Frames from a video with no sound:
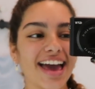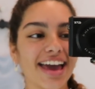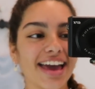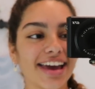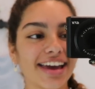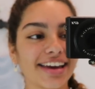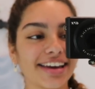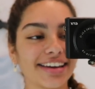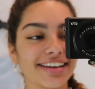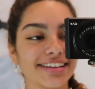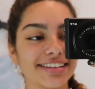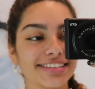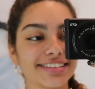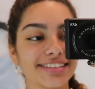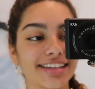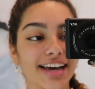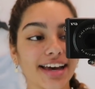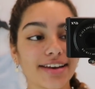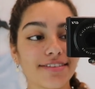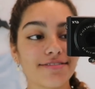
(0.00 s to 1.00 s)

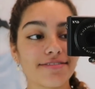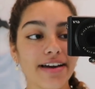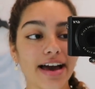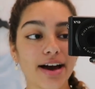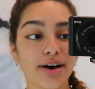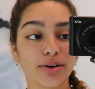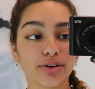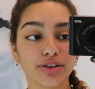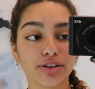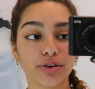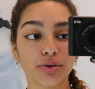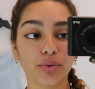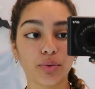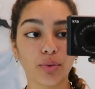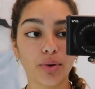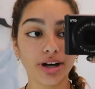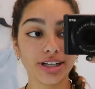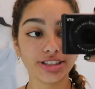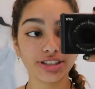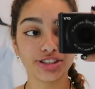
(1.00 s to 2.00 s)
And I found
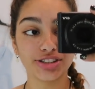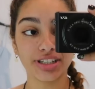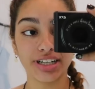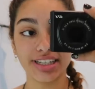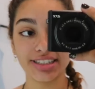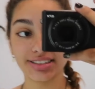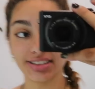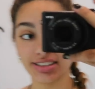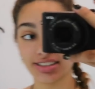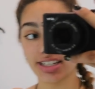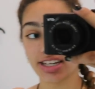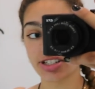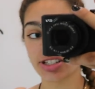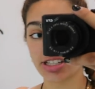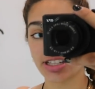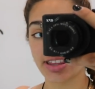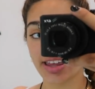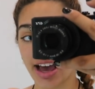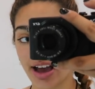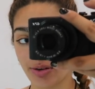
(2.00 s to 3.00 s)
one dress. It's
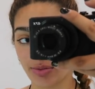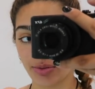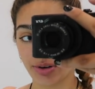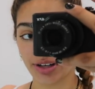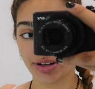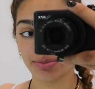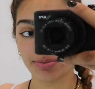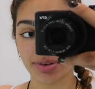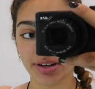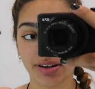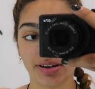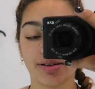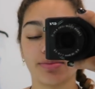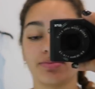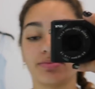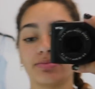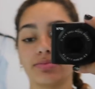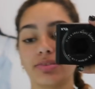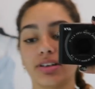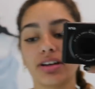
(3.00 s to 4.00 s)
actually that one, but
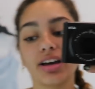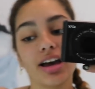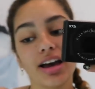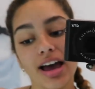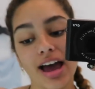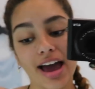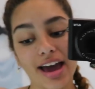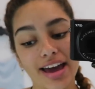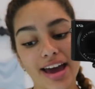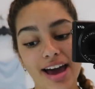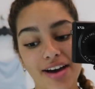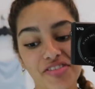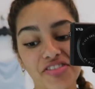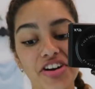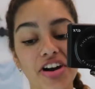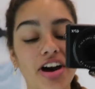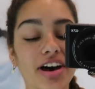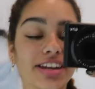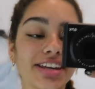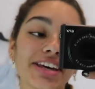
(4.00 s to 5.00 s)
I have
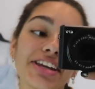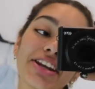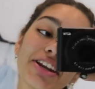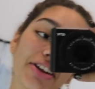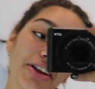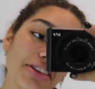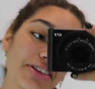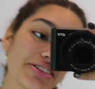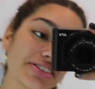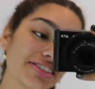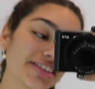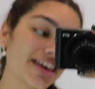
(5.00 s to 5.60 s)
it on in another